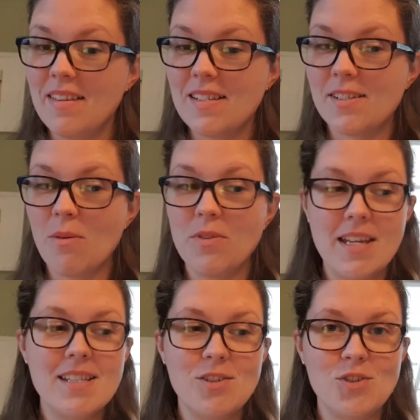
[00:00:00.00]
some
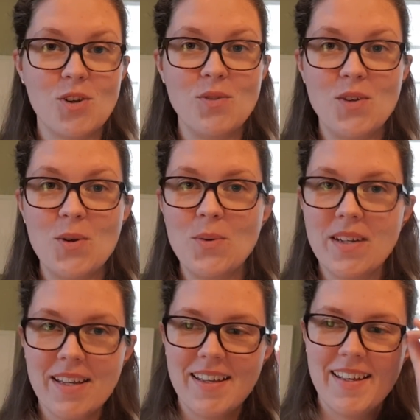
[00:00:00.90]
things to show you.
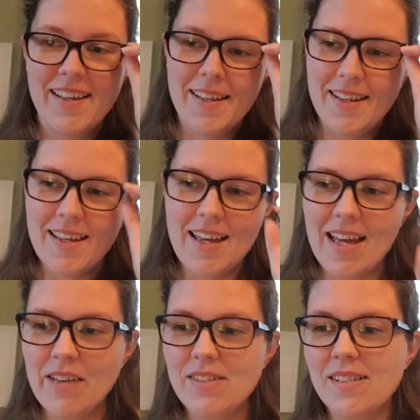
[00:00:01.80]

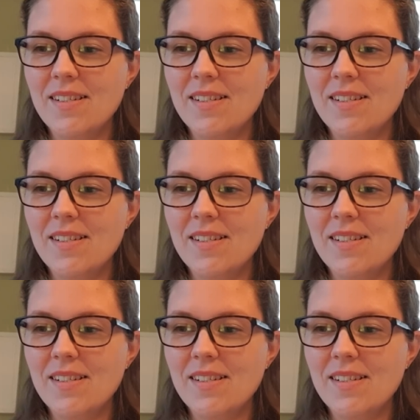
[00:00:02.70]
I